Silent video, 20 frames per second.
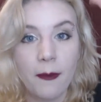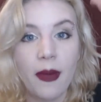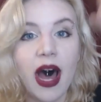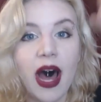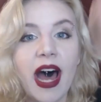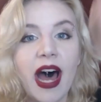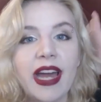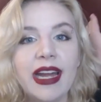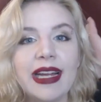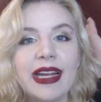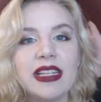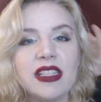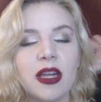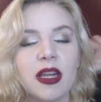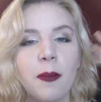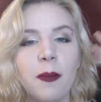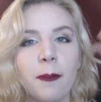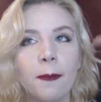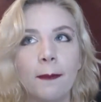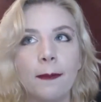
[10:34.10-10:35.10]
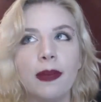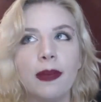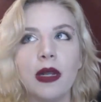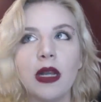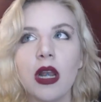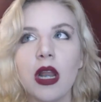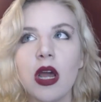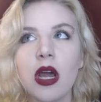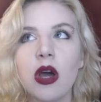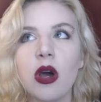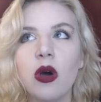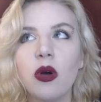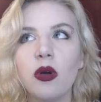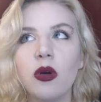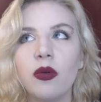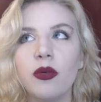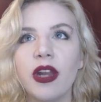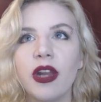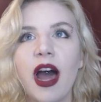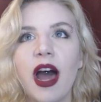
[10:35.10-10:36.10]
Mind
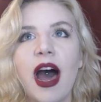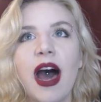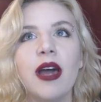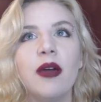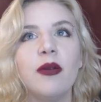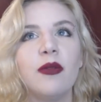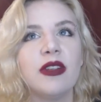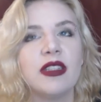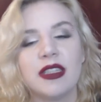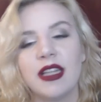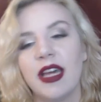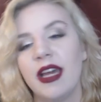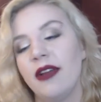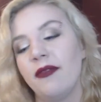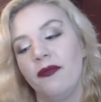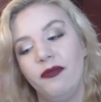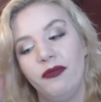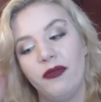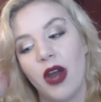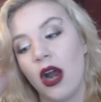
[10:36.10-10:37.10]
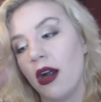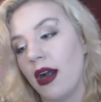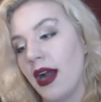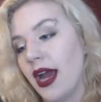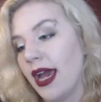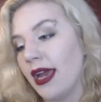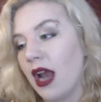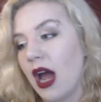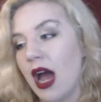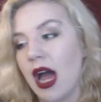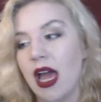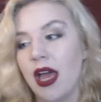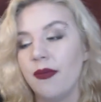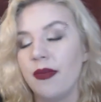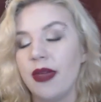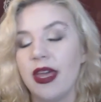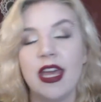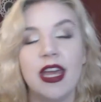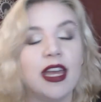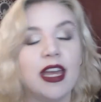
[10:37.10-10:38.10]
blown. I was like, all right, I
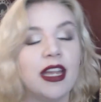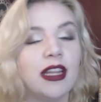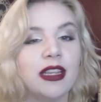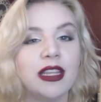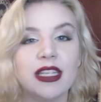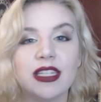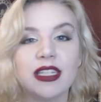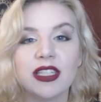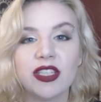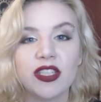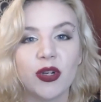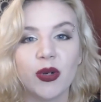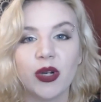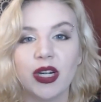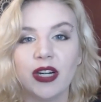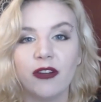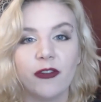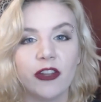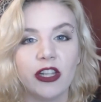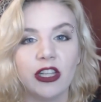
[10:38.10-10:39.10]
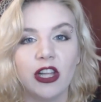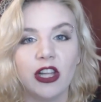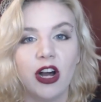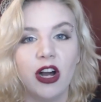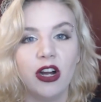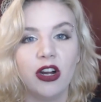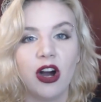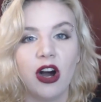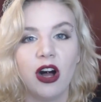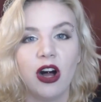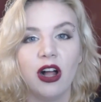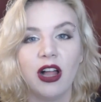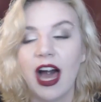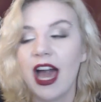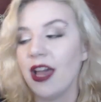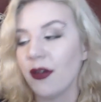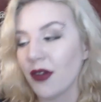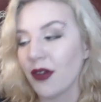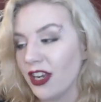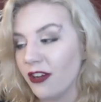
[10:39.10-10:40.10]
am in this story for the long haul.
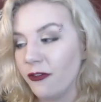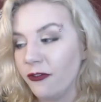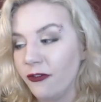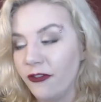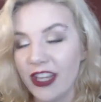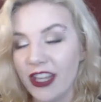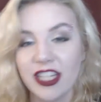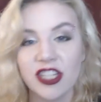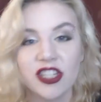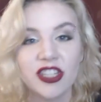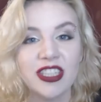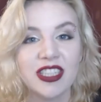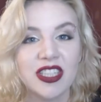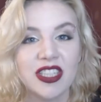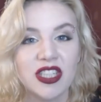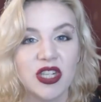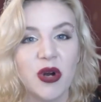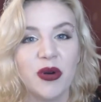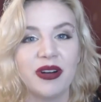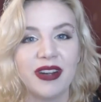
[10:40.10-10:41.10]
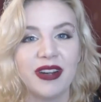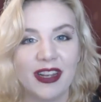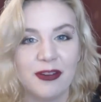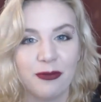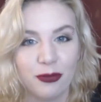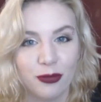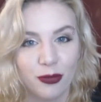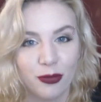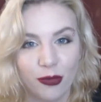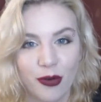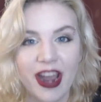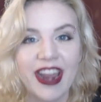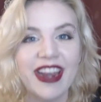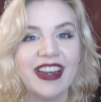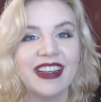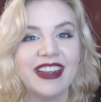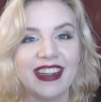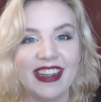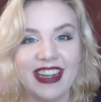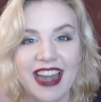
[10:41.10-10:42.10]
I am gonna finish this story
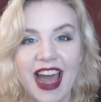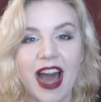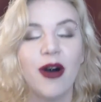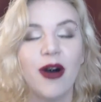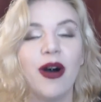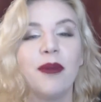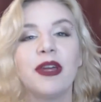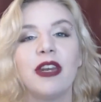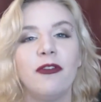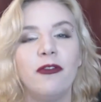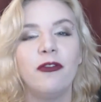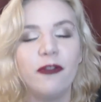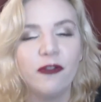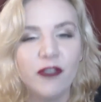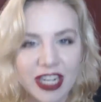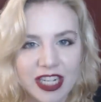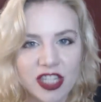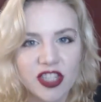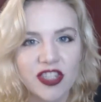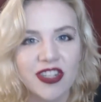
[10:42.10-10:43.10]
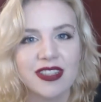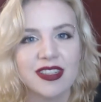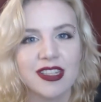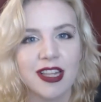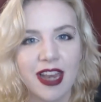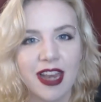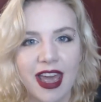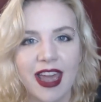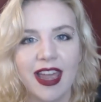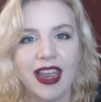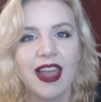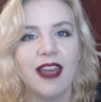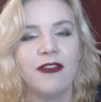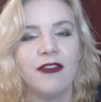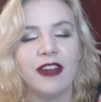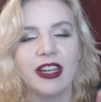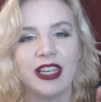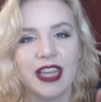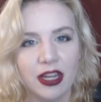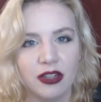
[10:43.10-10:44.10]
right now. I'm gonna finish it today
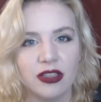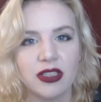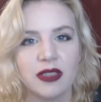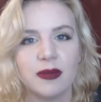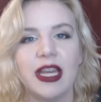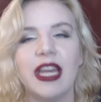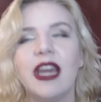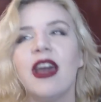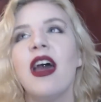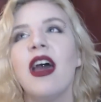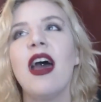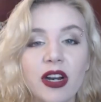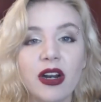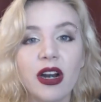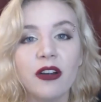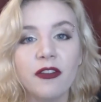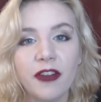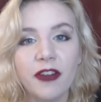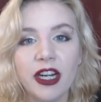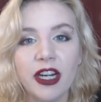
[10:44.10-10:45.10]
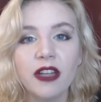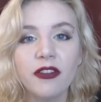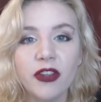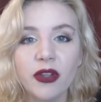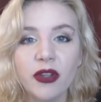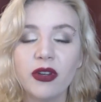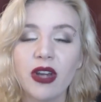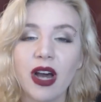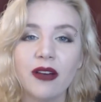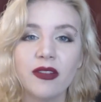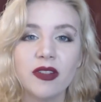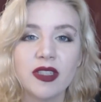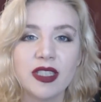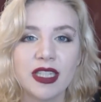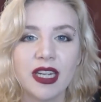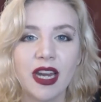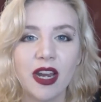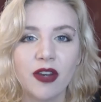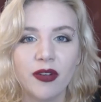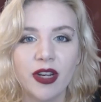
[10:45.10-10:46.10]
if it kills me. There are very few
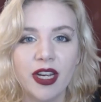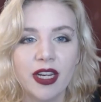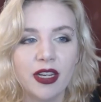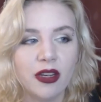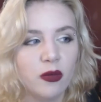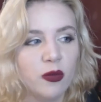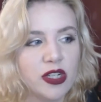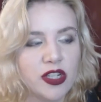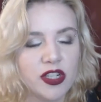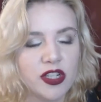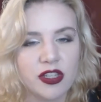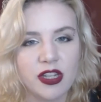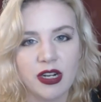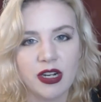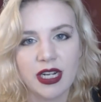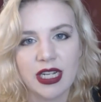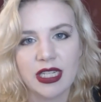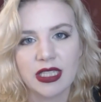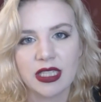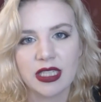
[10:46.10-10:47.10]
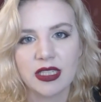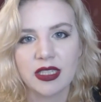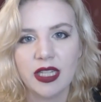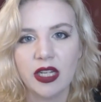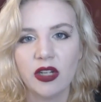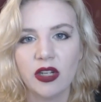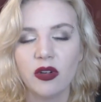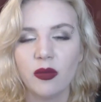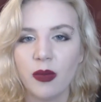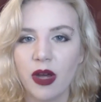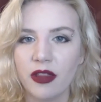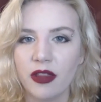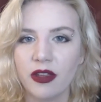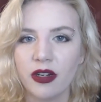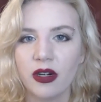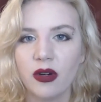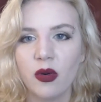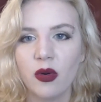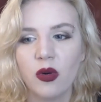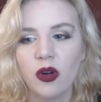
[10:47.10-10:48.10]
novels that I read in which there is a single
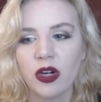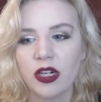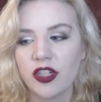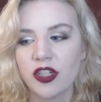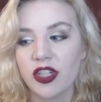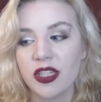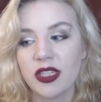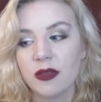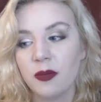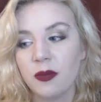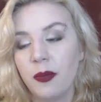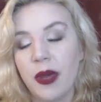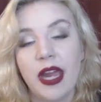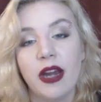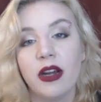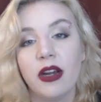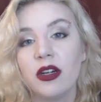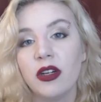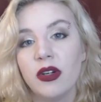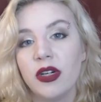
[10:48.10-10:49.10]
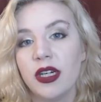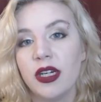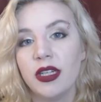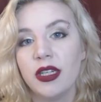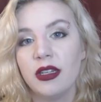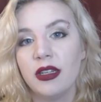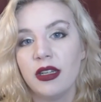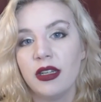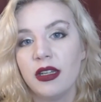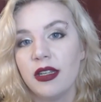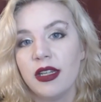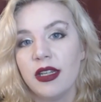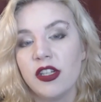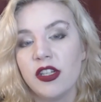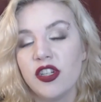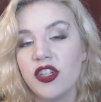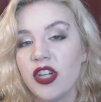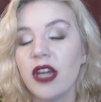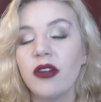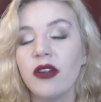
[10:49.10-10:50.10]
mother or just parenthood
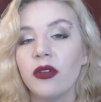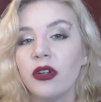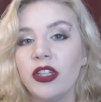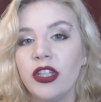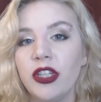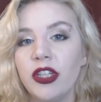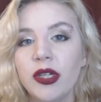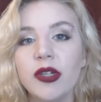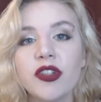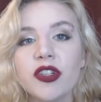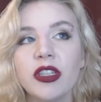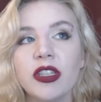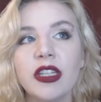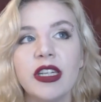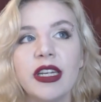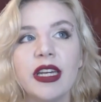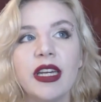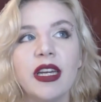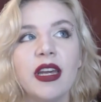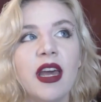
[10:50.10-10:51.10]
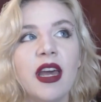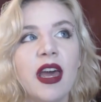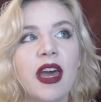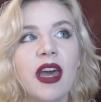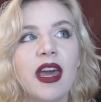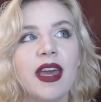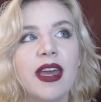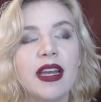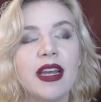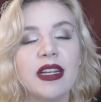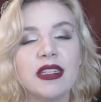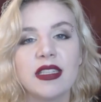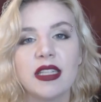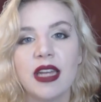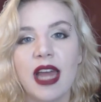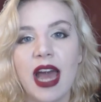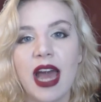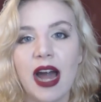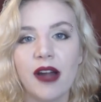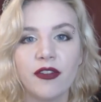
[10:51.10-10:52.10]
in general. Usually it's
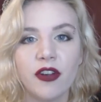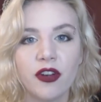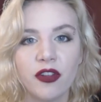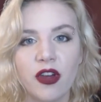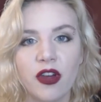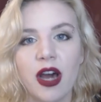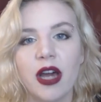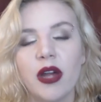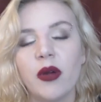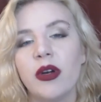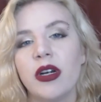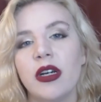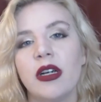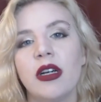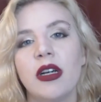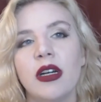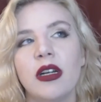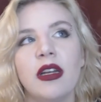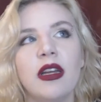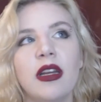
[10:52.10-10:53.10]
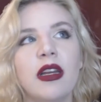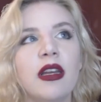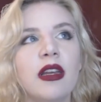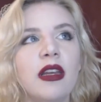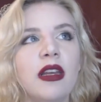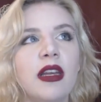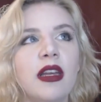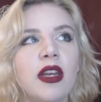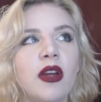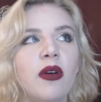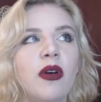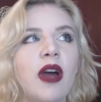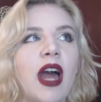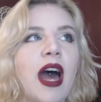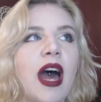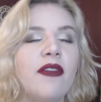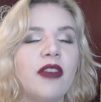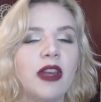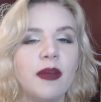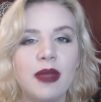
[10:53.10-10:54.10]
an afterthought or you know
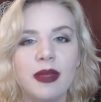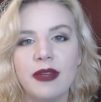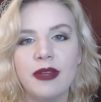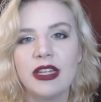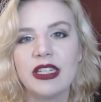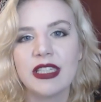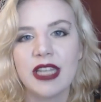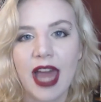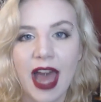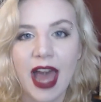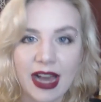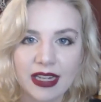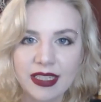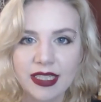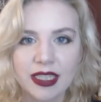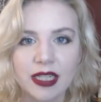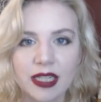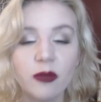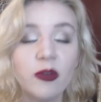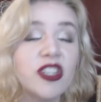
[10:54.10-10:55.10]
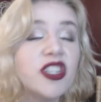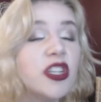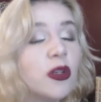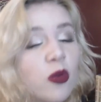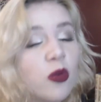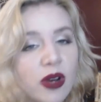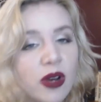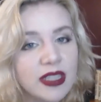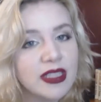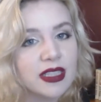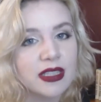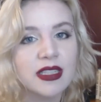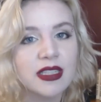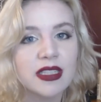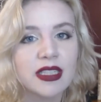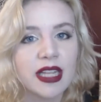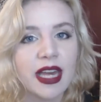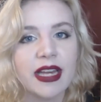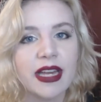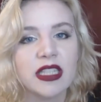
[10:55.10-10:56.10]
having a baby is an accident which it was in
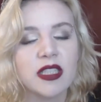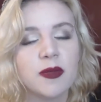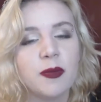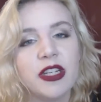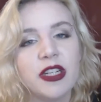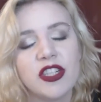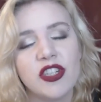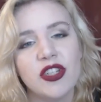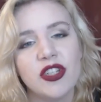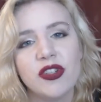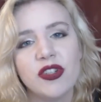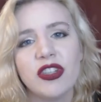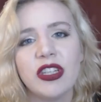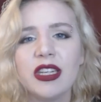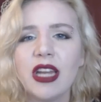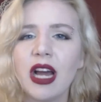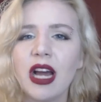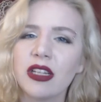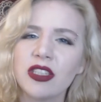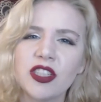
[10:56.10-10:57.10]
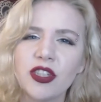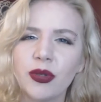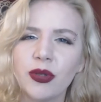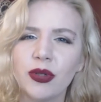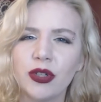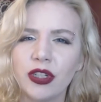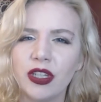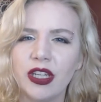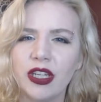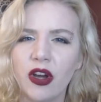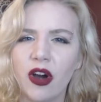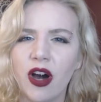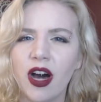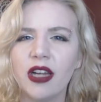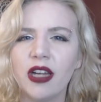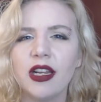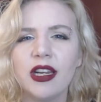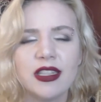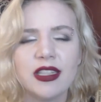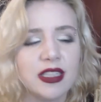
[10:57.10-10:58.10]
this case but it's usually not so early
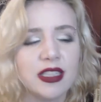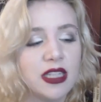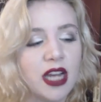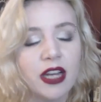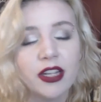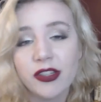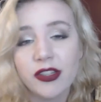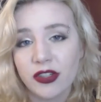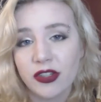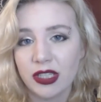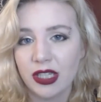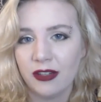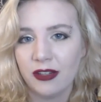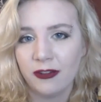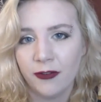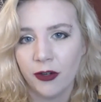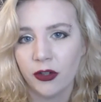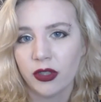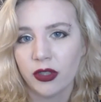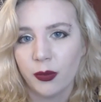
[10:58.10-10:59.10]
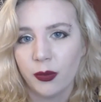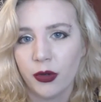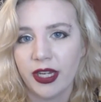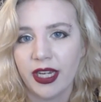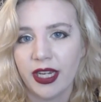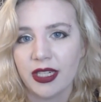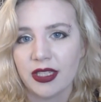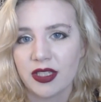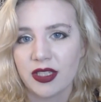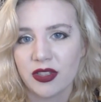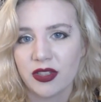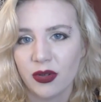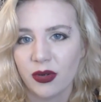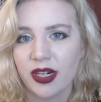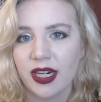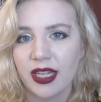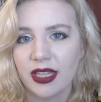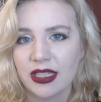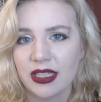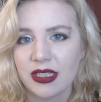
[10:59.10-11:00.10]
on and it's not usually a focal point in a
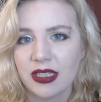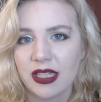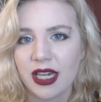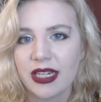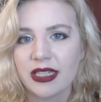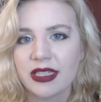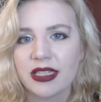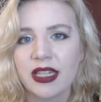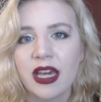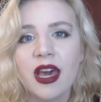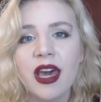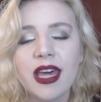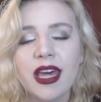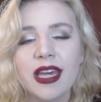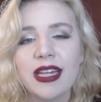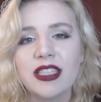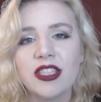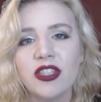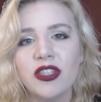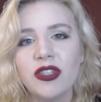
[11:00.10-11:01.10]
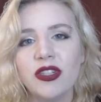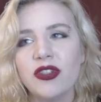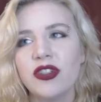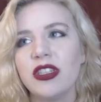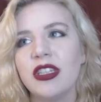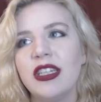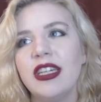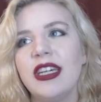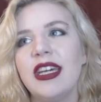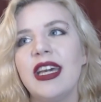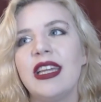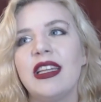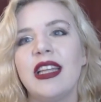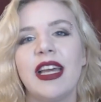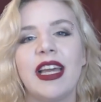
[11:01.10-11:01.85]
story in this case it's usually in